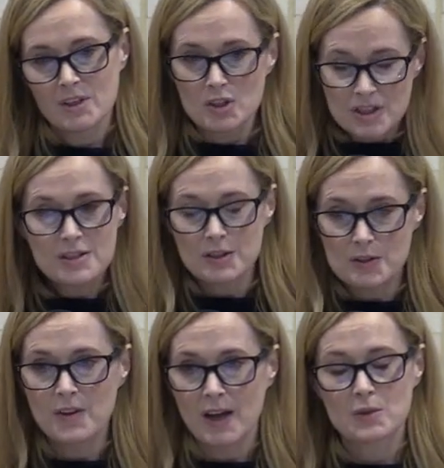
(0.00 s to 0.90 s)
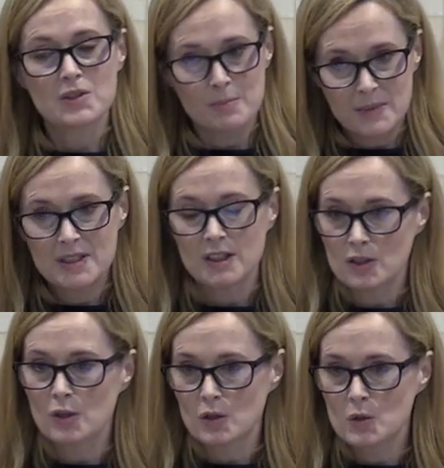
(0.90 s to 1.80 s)
Jesus found submitting
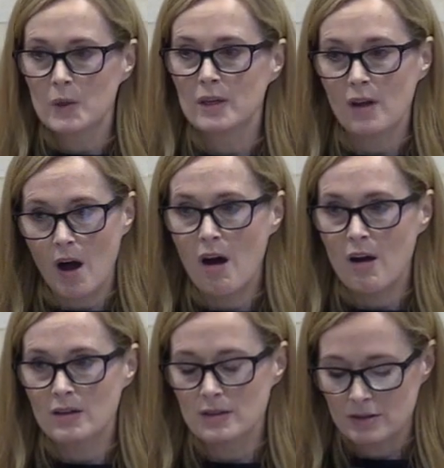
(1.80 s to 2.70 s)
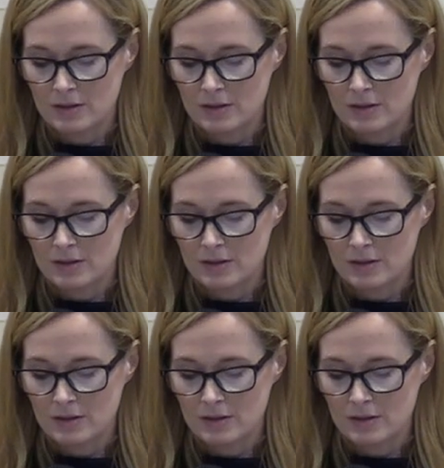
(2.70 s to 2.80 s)
to God's will hard.